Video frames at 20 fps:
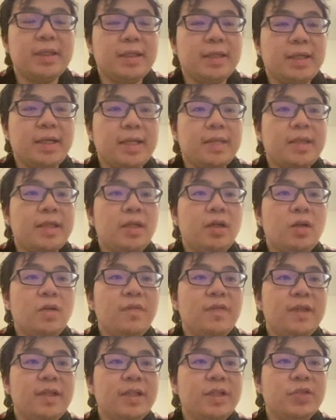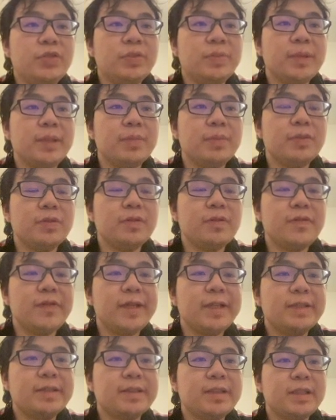and it hopefully should be able to
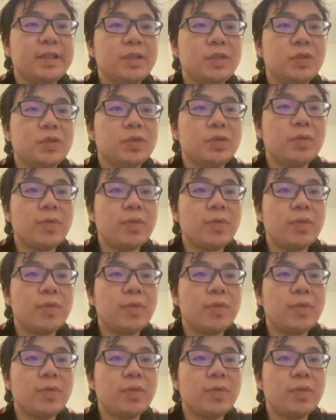fix the issue